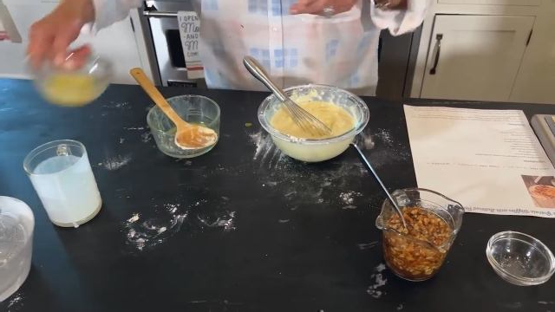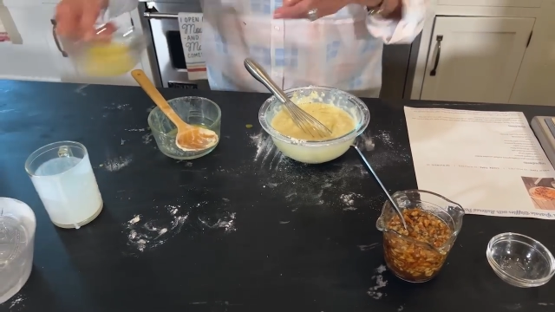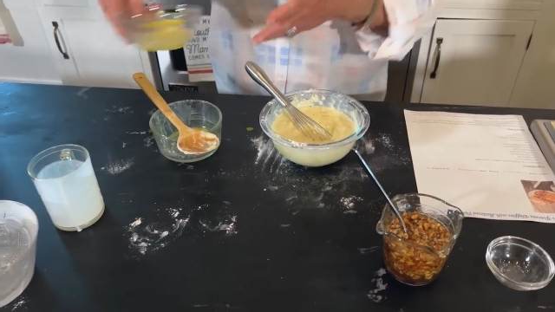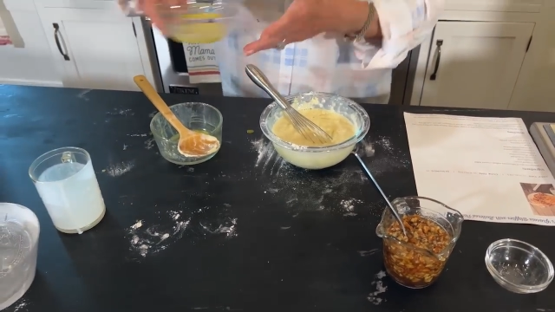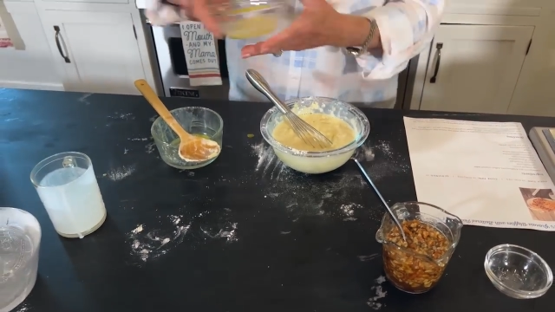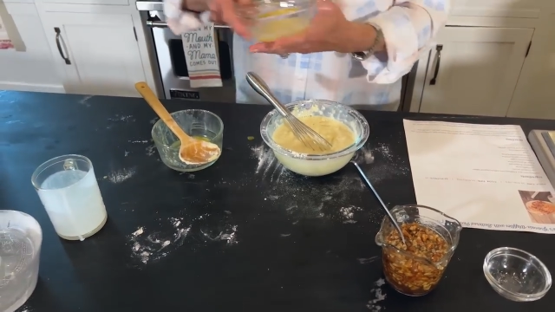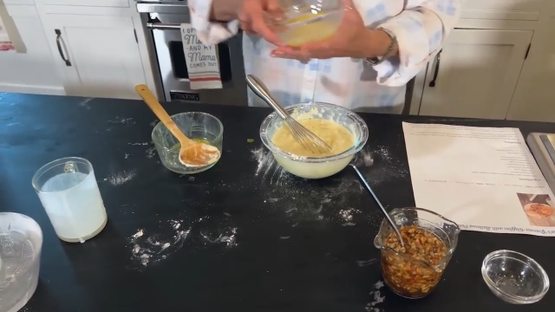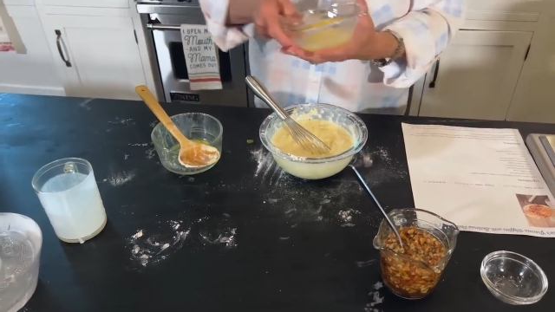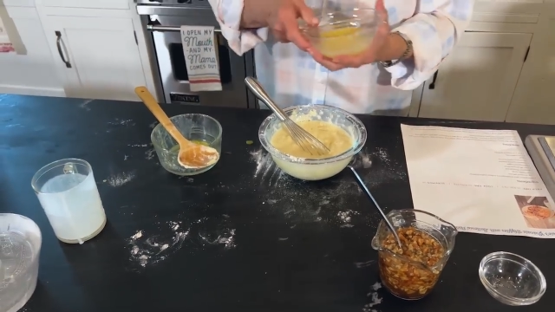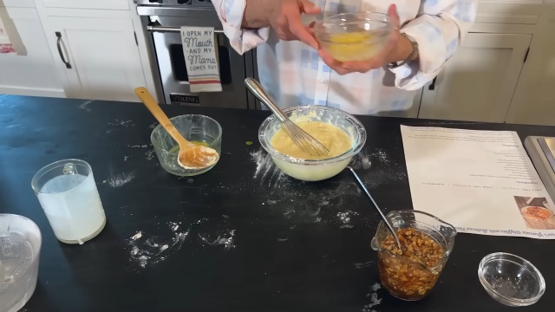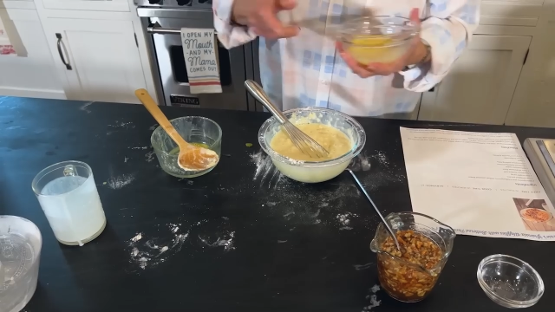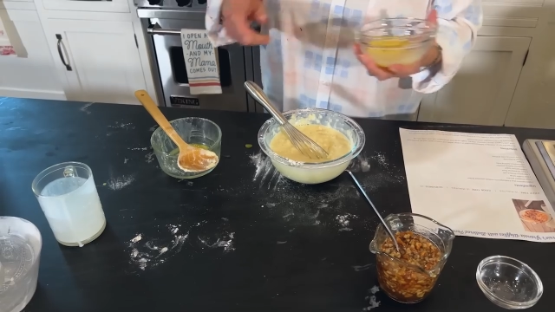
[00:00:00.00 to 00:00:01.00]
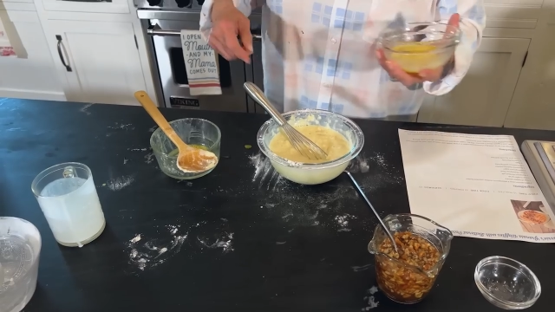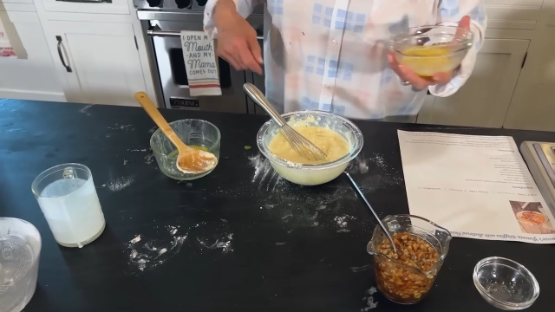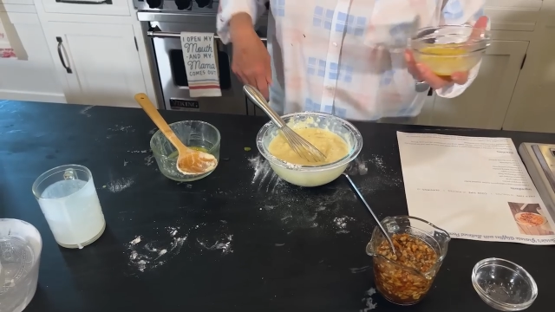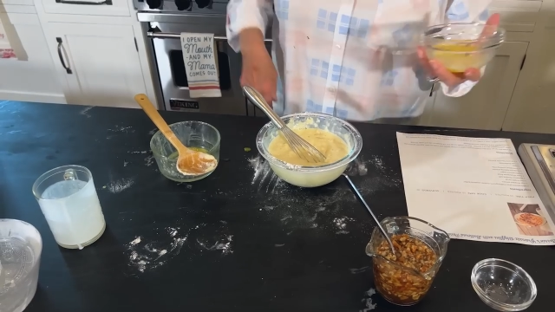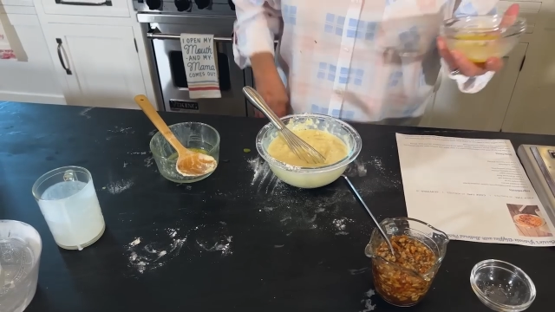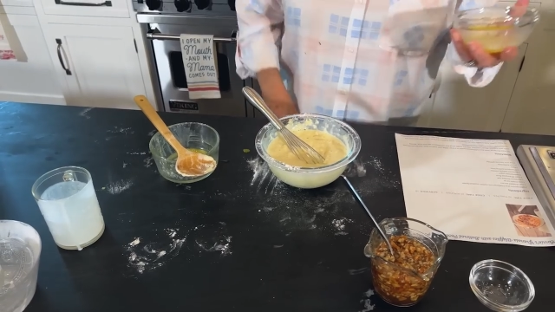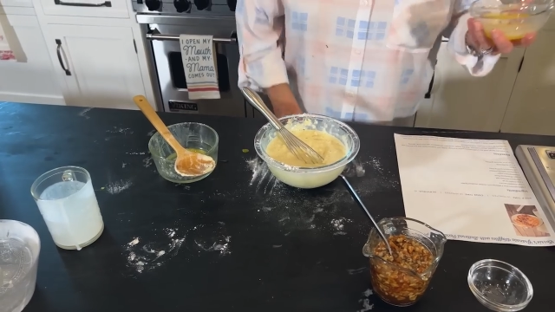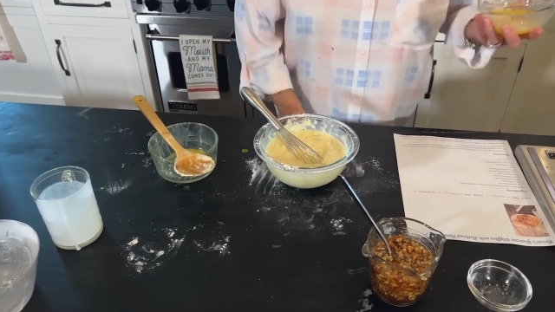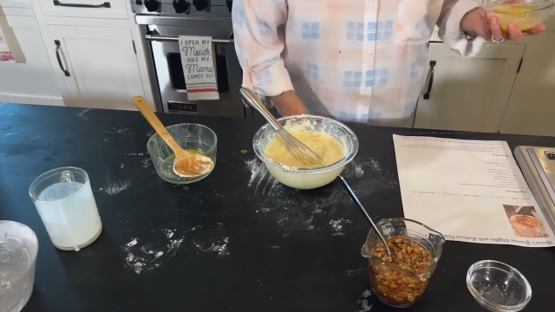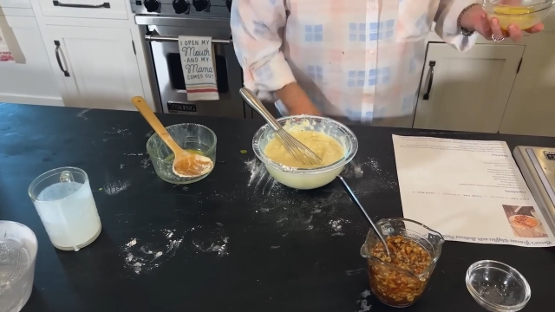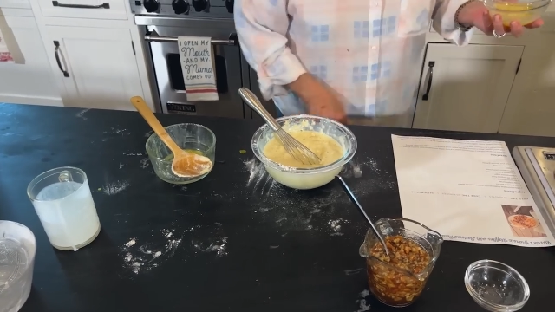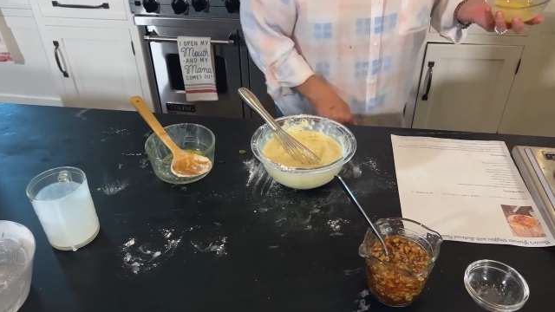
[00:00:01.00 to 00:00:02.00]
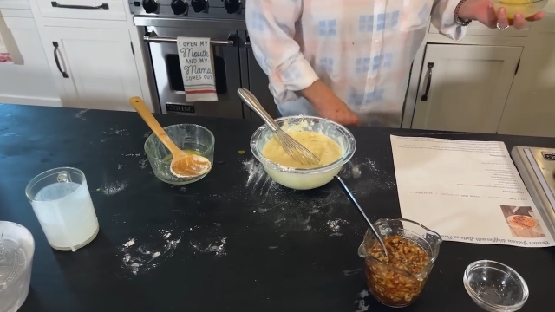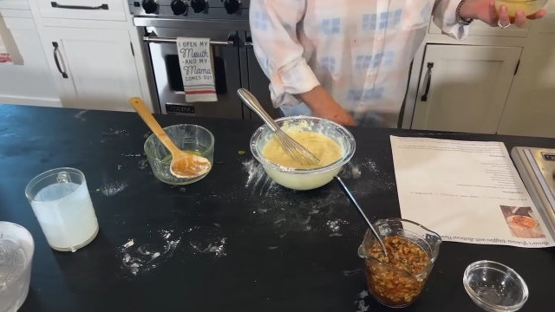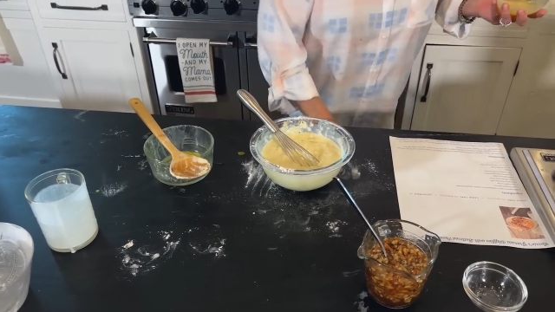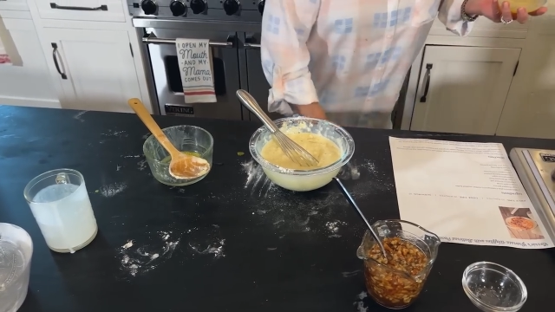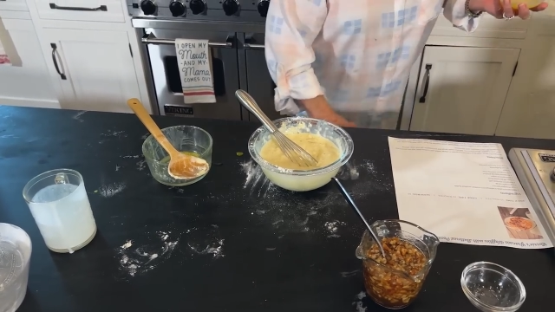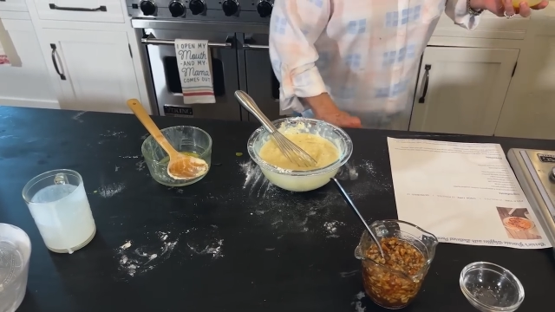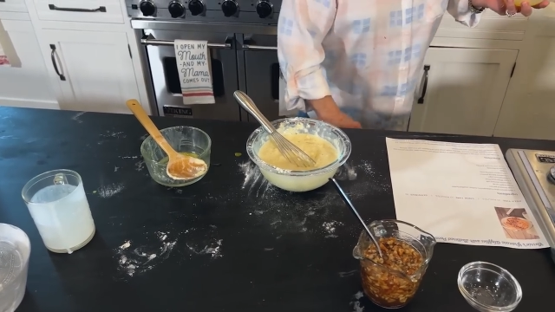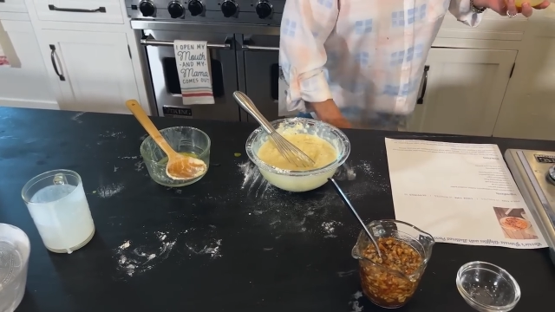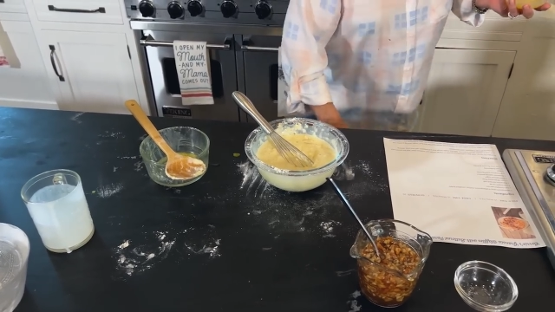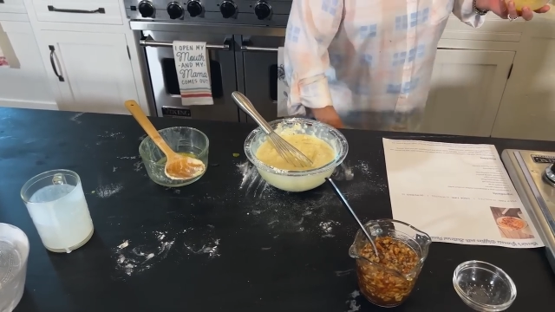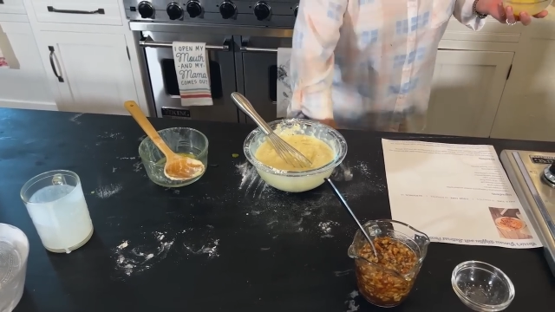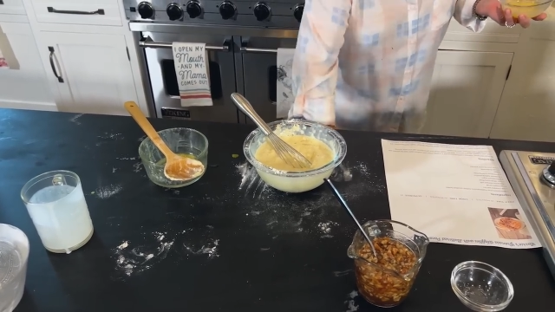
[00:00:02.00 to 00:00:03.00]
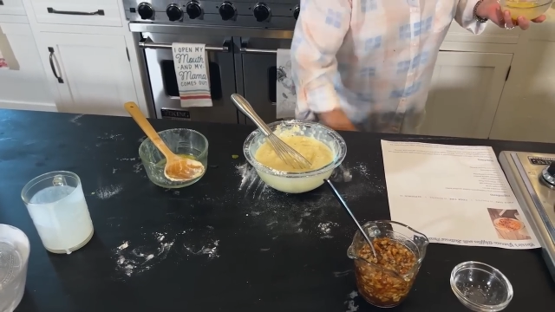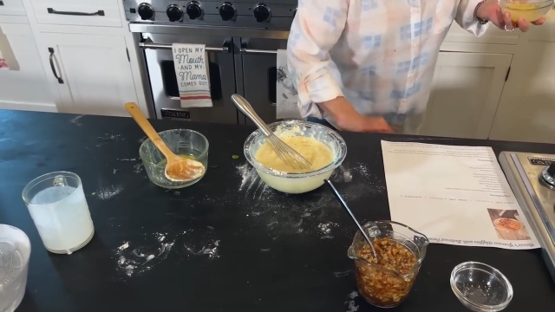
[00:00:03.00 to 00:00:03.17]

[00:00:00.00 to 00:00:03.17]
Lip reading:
[unreadable: no face in view]